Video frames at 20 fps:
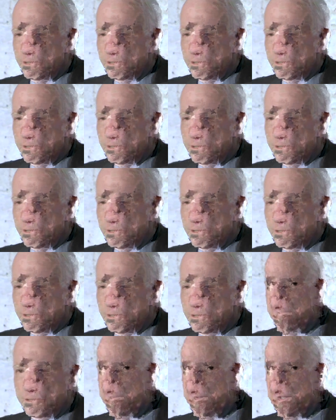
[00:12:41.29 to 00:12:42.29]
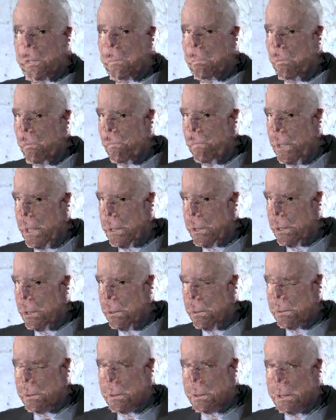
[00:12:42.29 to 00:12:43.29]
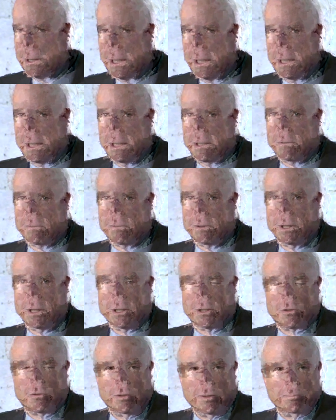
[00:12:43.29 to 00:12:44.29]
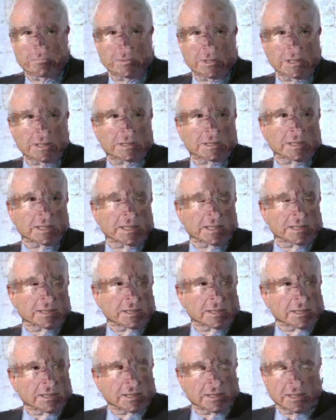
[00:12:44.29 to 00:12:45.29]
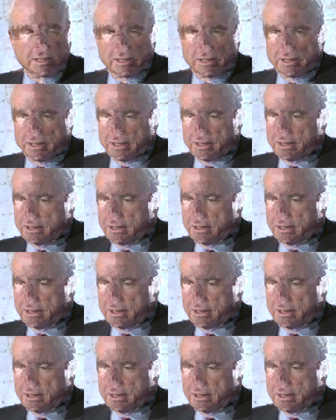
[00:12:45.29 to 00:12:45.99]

an accomplished professional, with the equipment and the